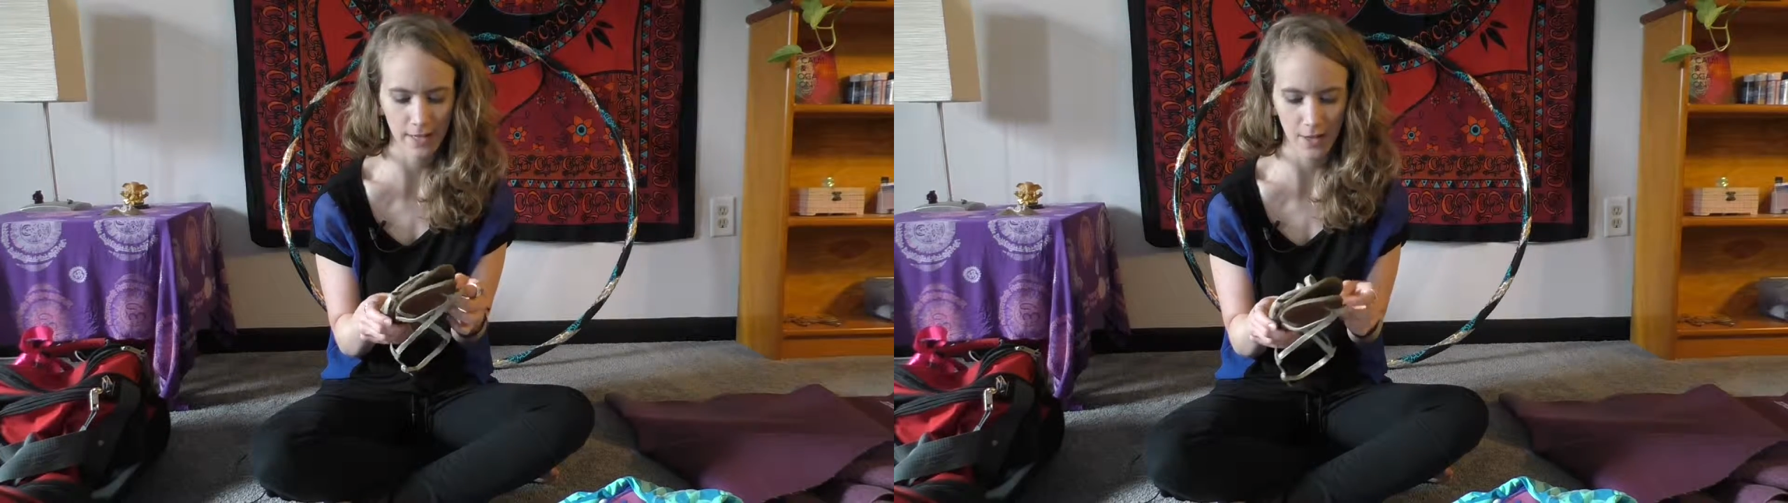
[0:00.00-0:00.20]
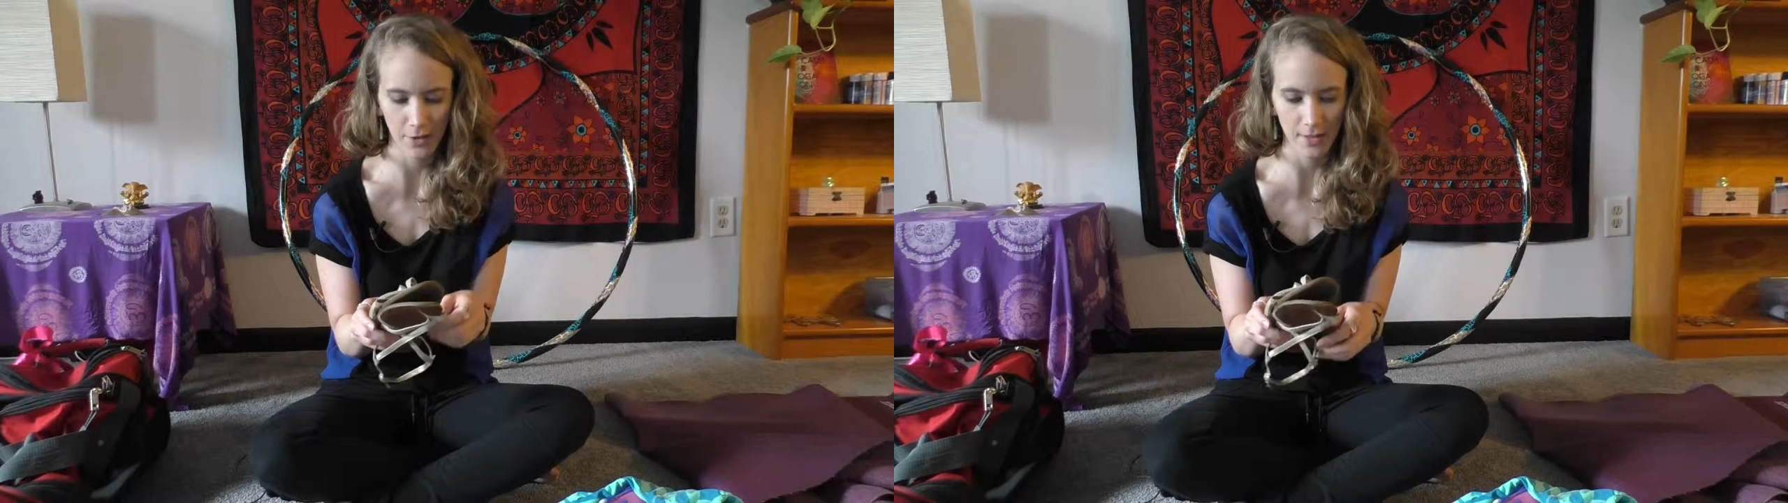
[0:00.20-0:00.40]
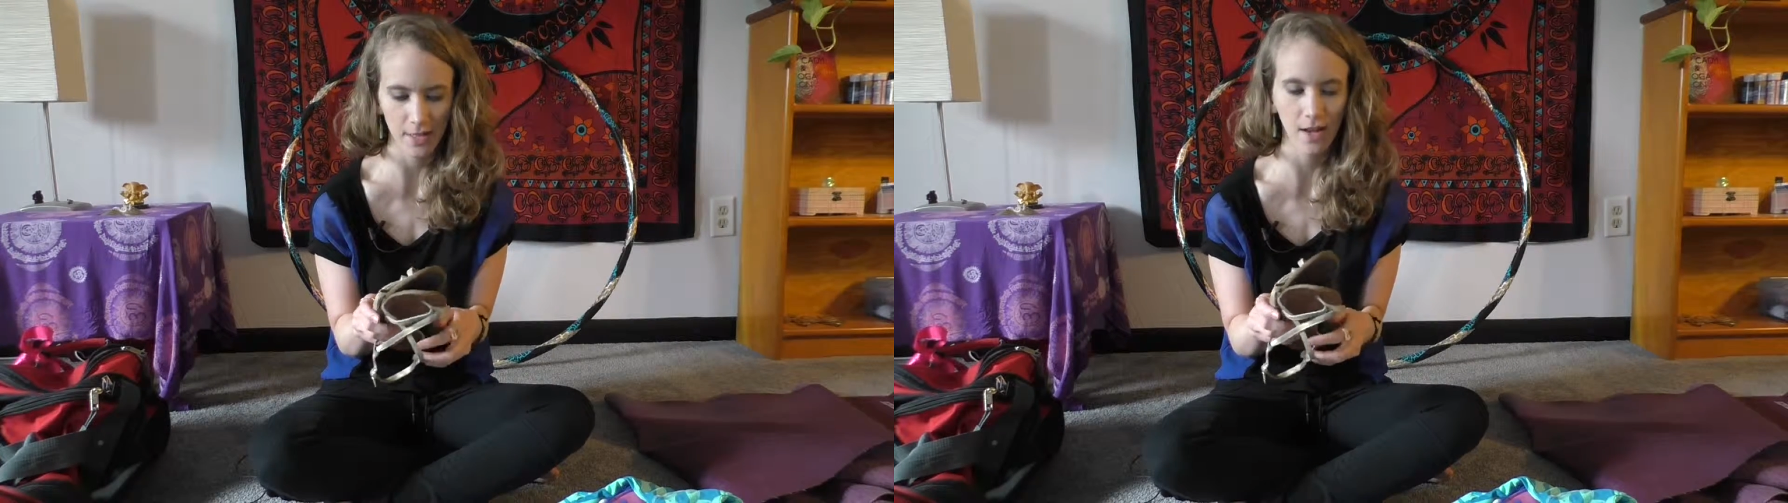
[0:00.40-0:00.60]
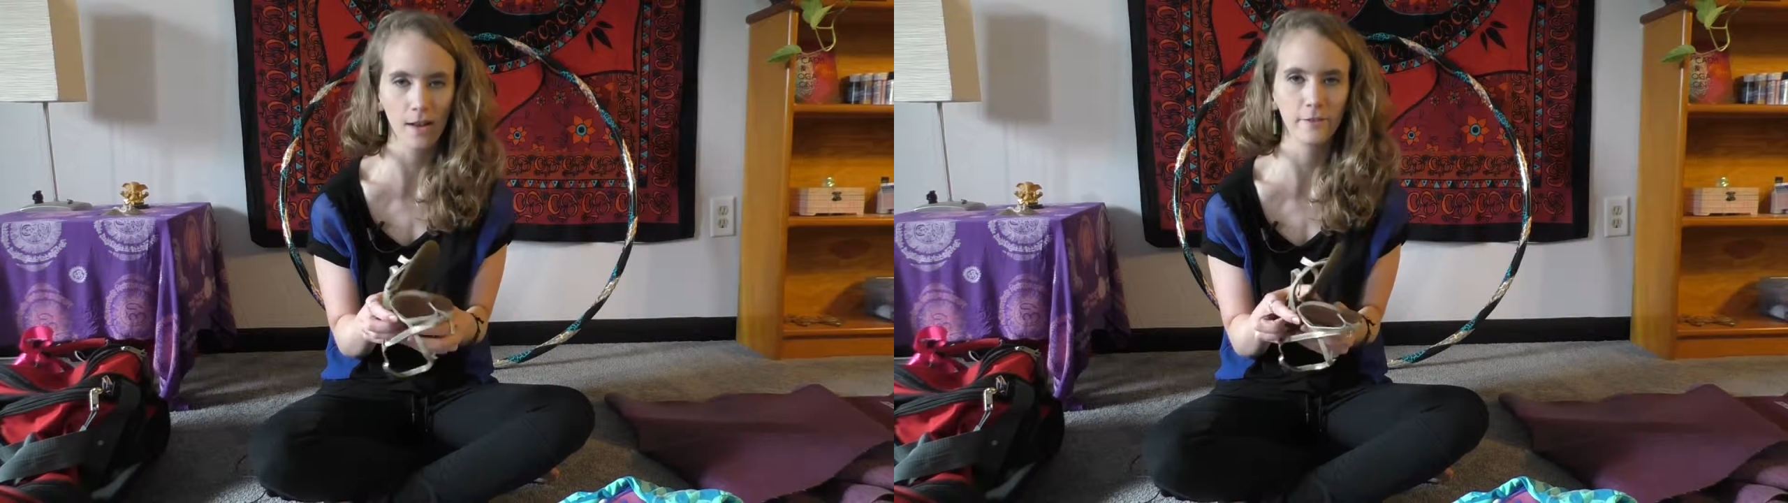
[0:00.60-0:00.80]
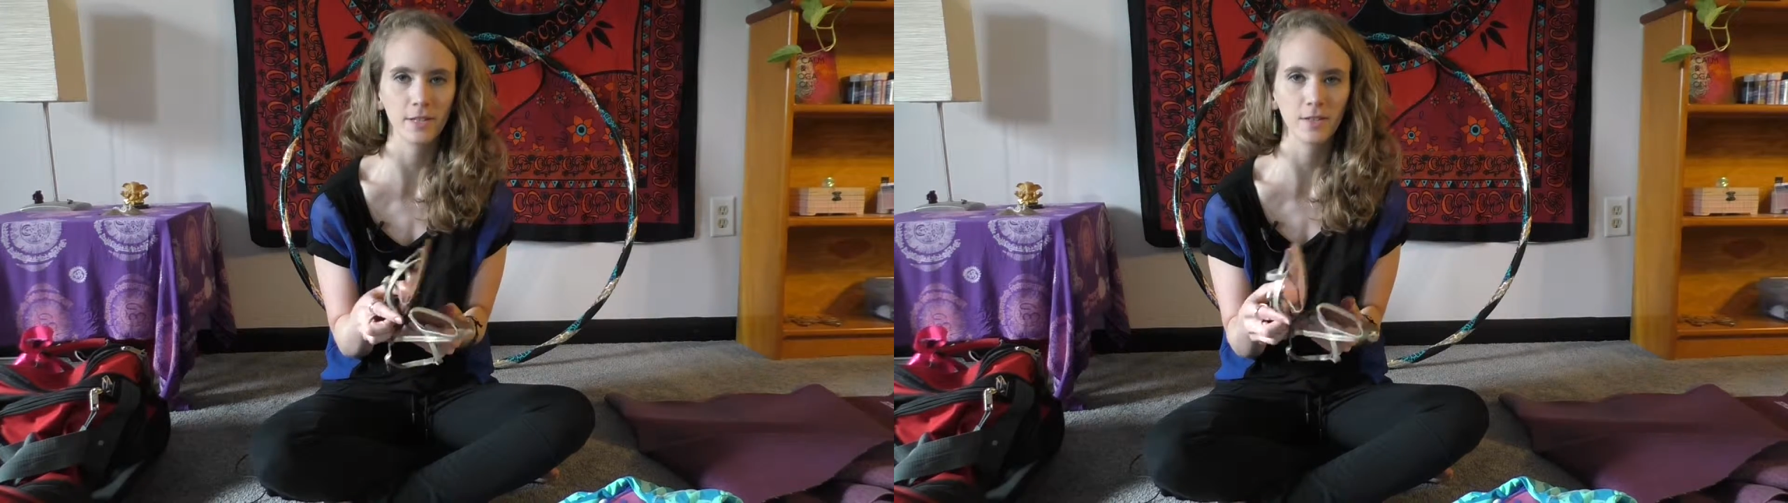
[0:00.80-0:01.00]
sandals that are
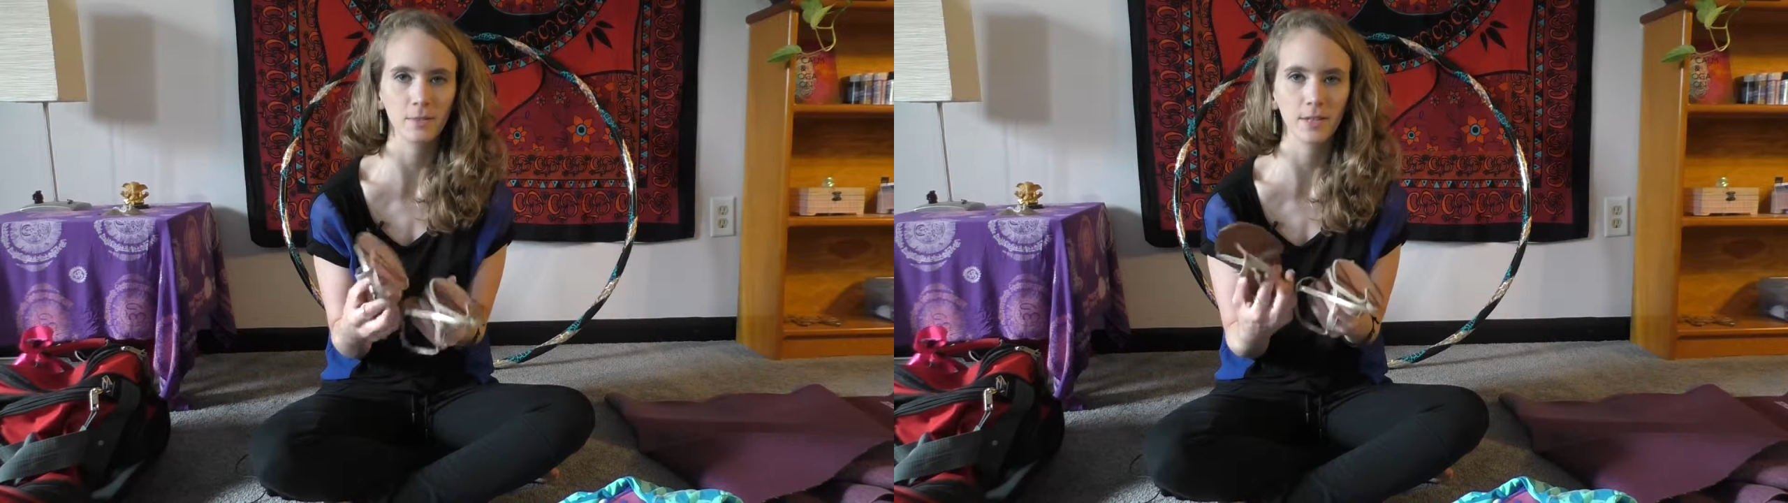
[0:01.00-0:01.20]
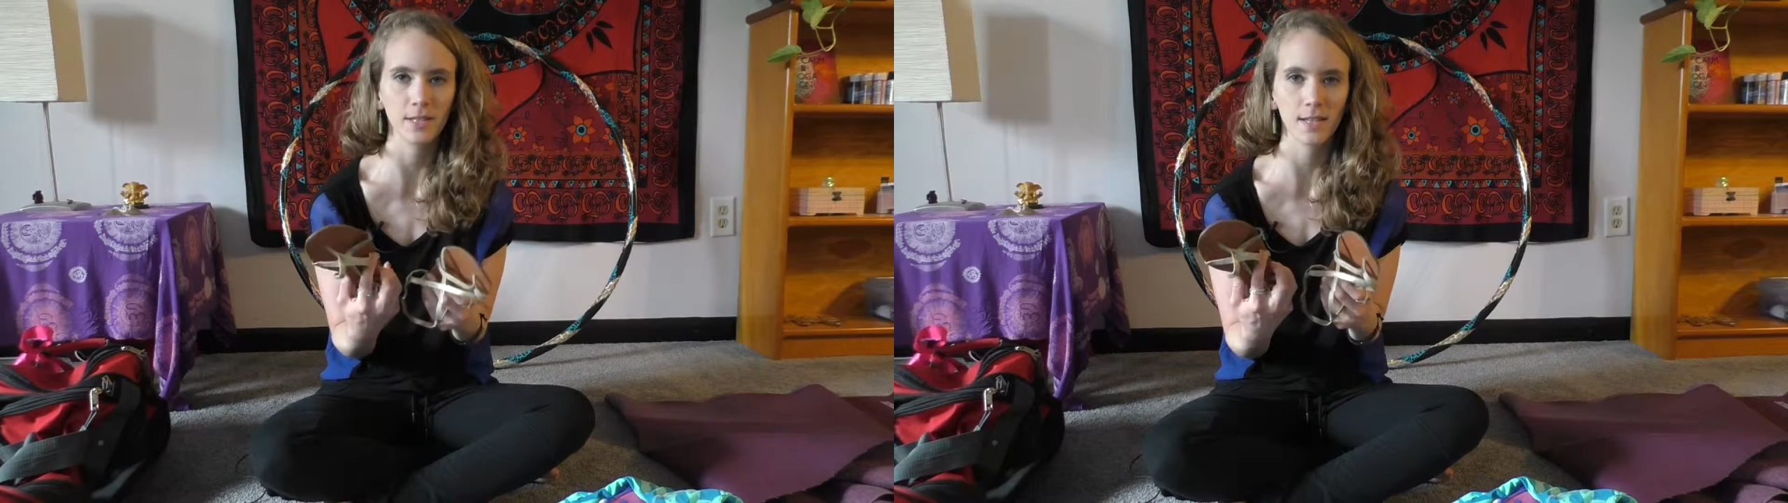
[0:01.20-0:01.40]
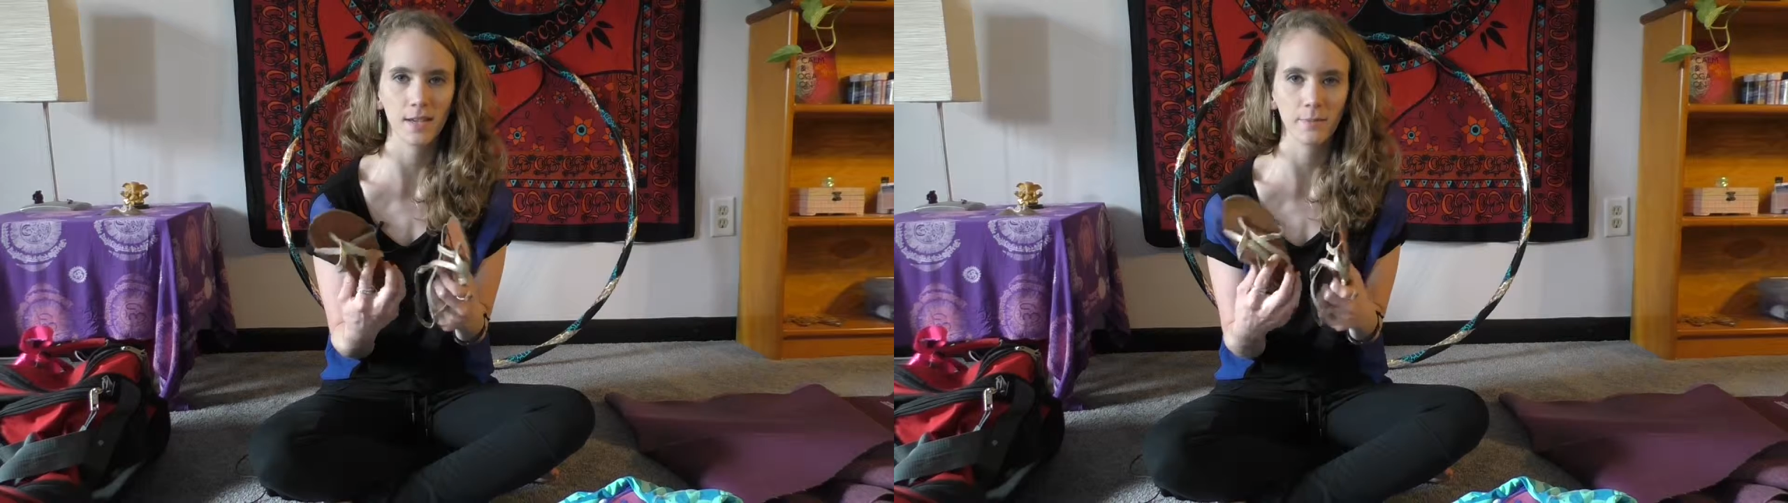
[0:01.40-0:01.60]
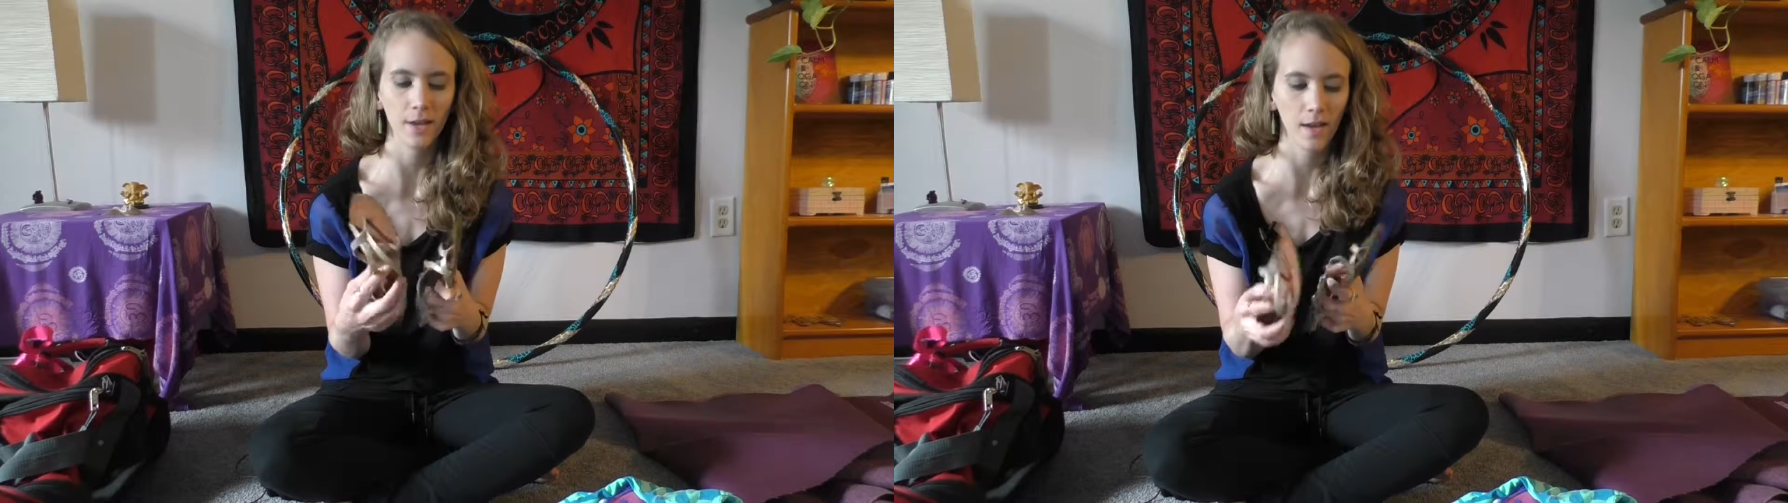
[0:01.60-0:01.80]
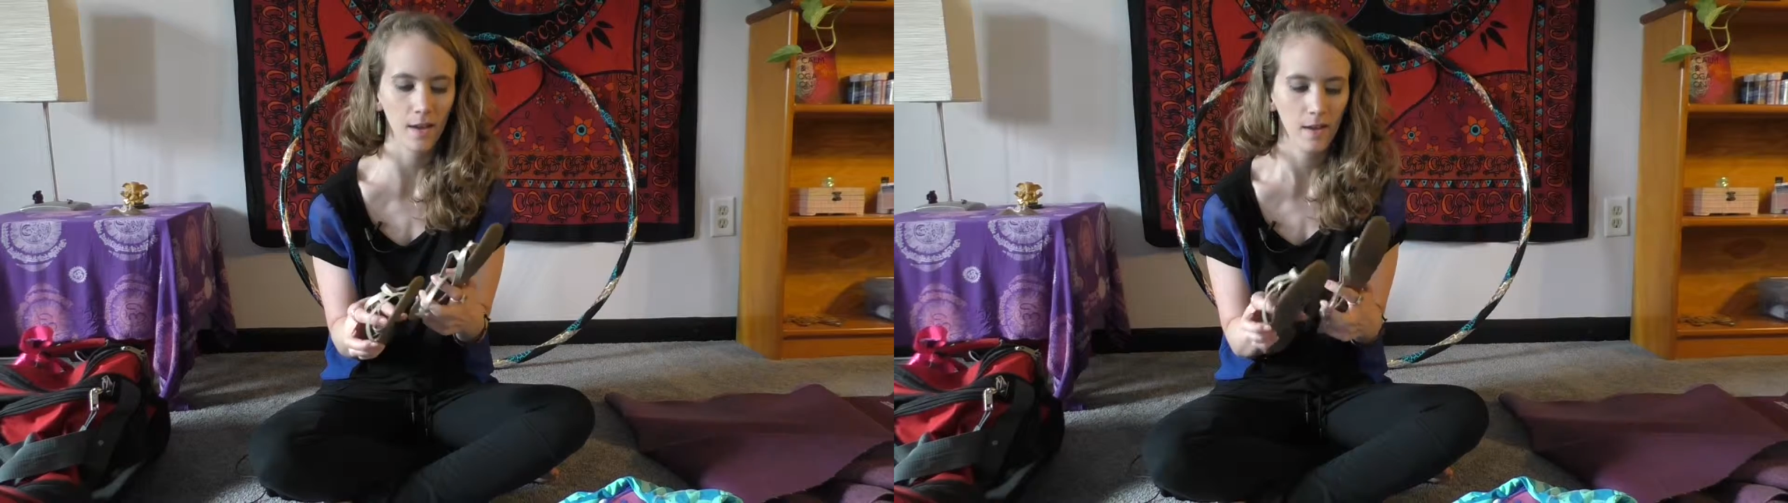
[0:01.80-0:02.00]
kind of versatile because they could
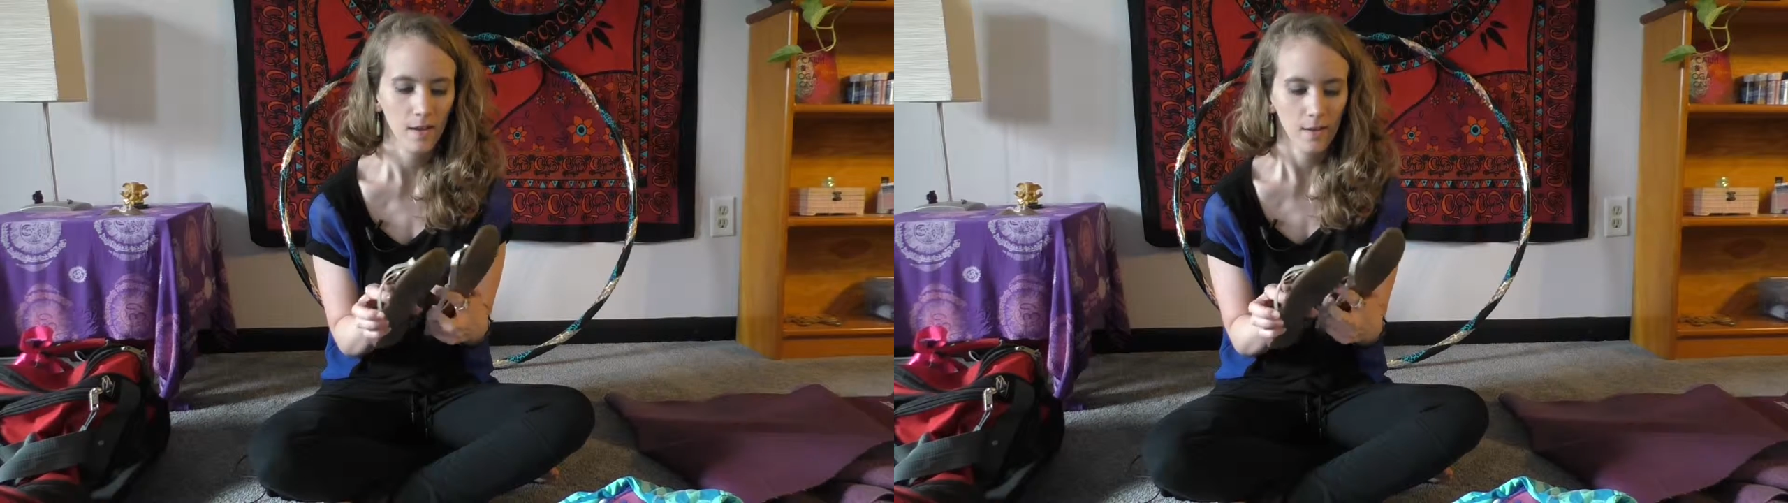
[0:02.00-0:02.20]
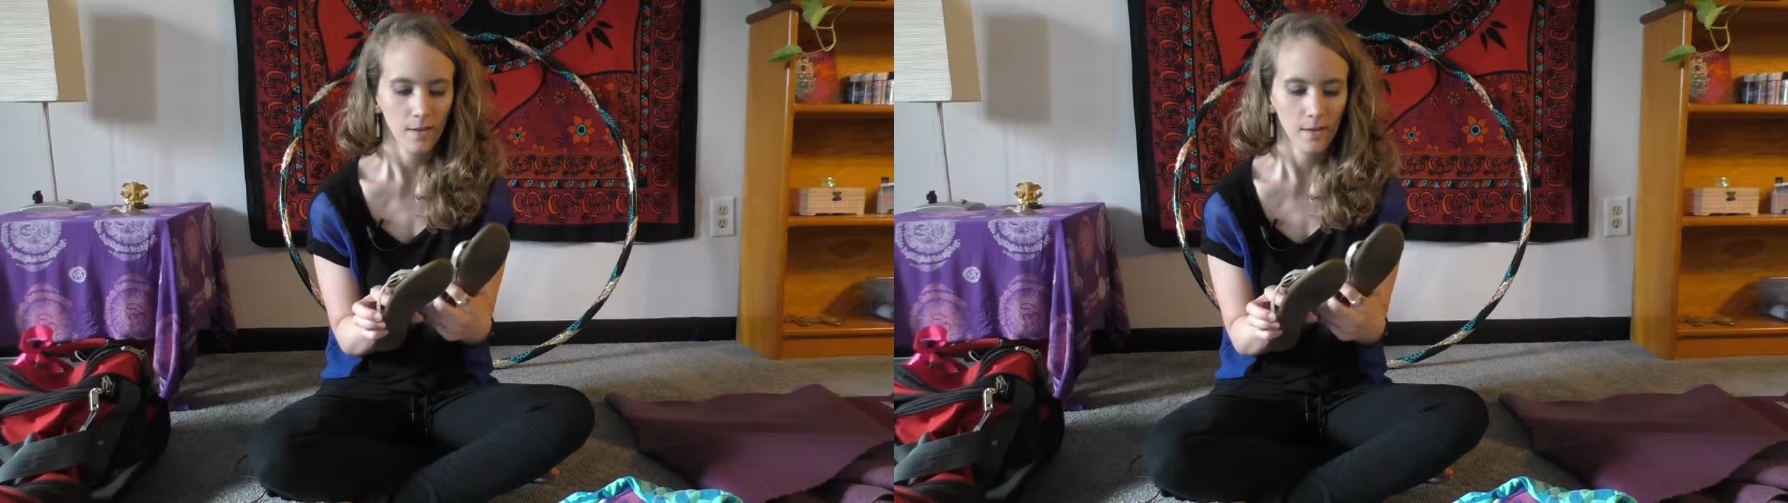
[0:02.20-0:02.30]
be,